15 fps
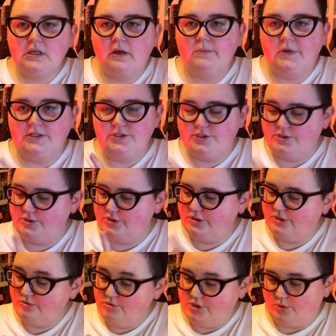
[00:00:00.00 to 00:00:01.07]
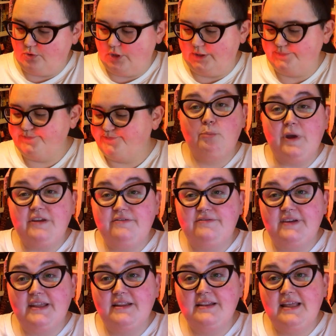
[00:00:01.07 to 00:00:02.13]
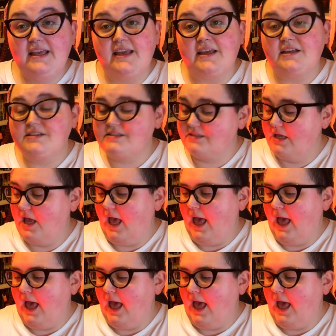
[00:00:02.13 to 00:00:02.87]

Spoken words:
I'm not too sure. By Phil Hickes.